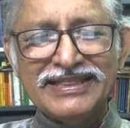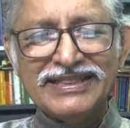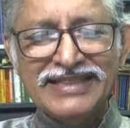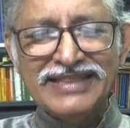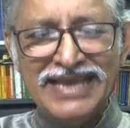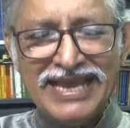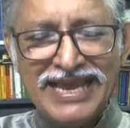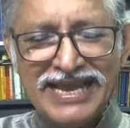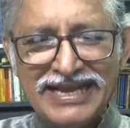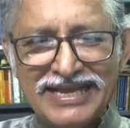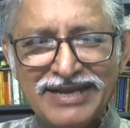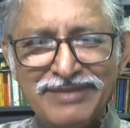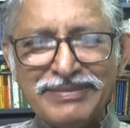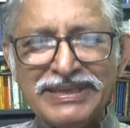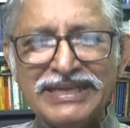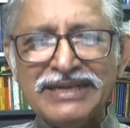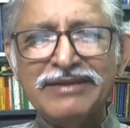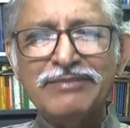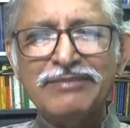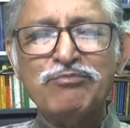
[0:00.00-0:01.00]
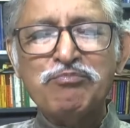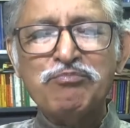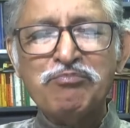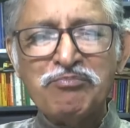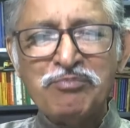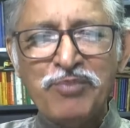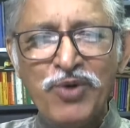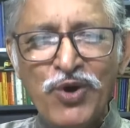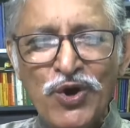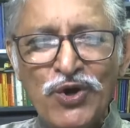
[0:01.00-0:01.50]
They come in
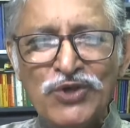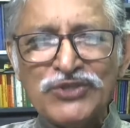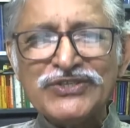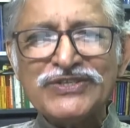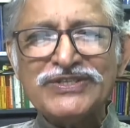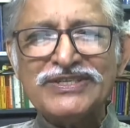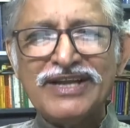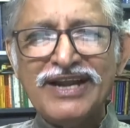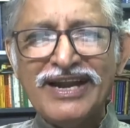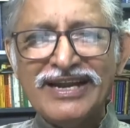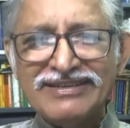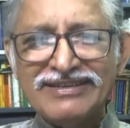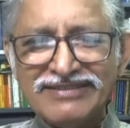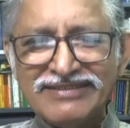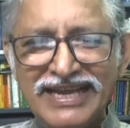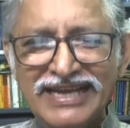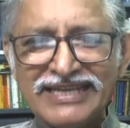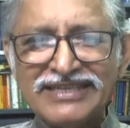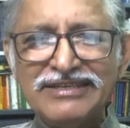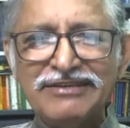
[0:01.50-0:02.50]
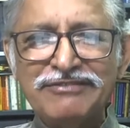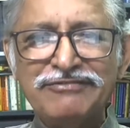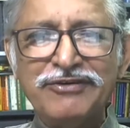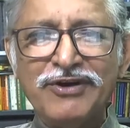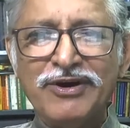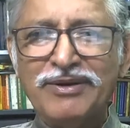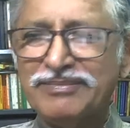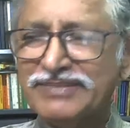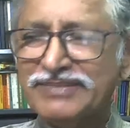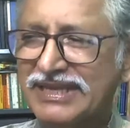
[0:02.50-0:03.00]
most attractive
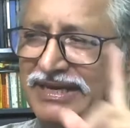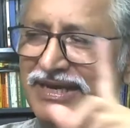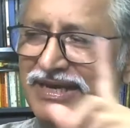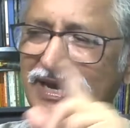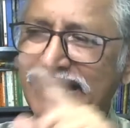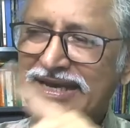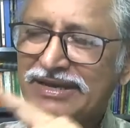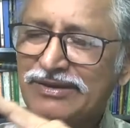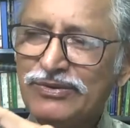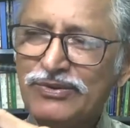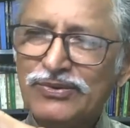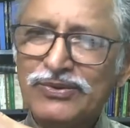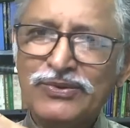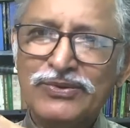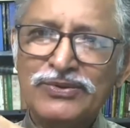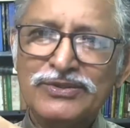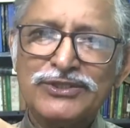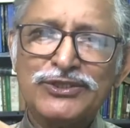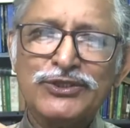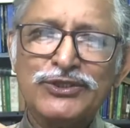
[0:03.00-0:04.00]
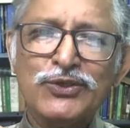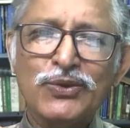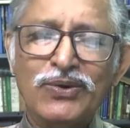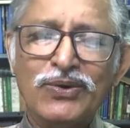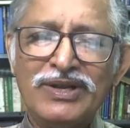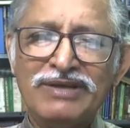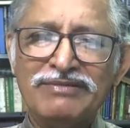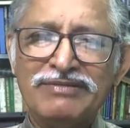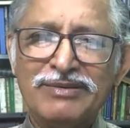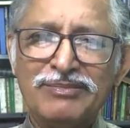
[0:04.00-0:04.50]
form. The guy who
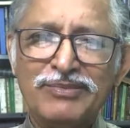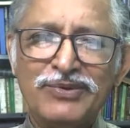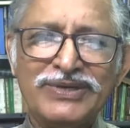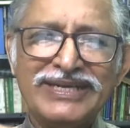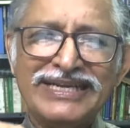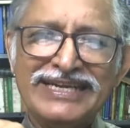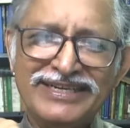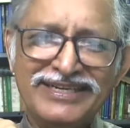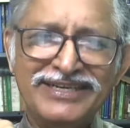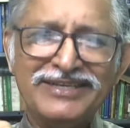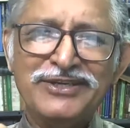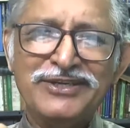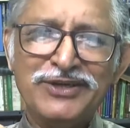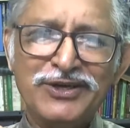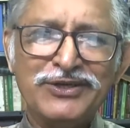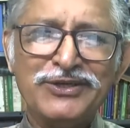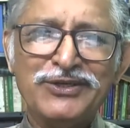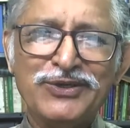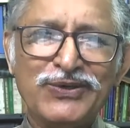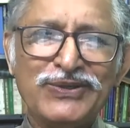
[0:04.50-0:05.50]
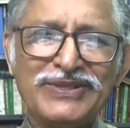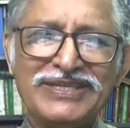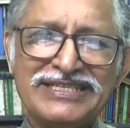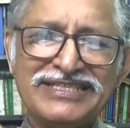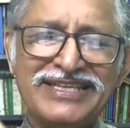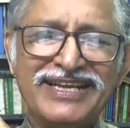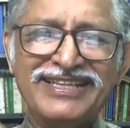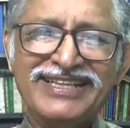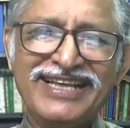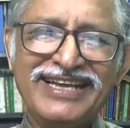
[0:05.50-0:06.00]
stole our book, he did not know
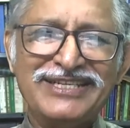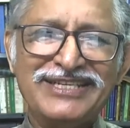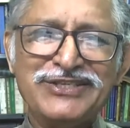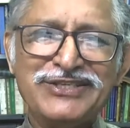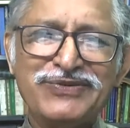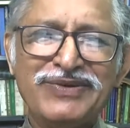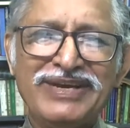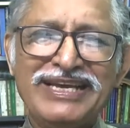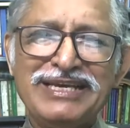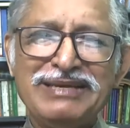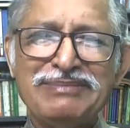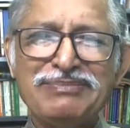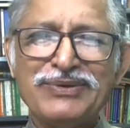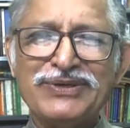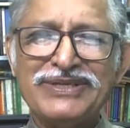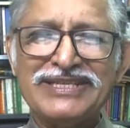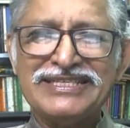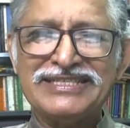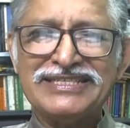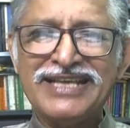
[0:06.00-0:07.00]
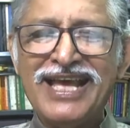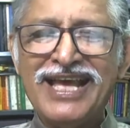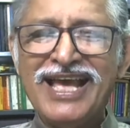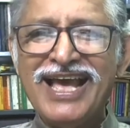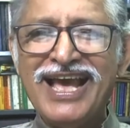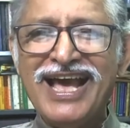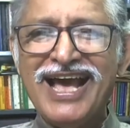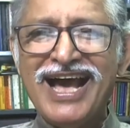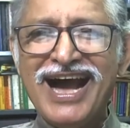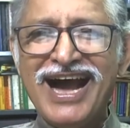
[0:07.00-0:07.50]
this, and that is why he put this
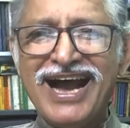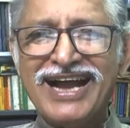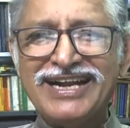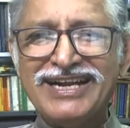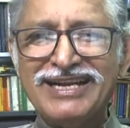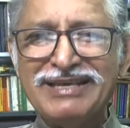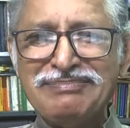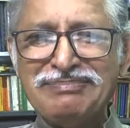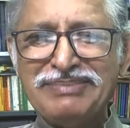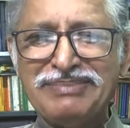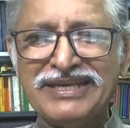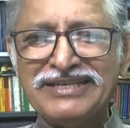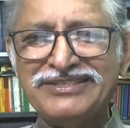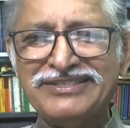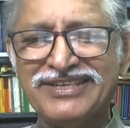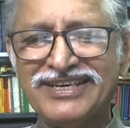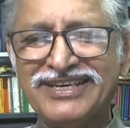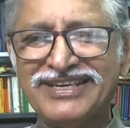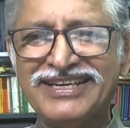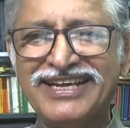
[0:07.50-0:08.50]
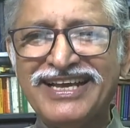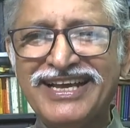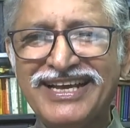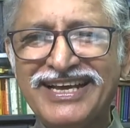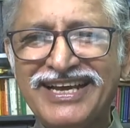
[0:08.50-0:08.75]
ugly picture.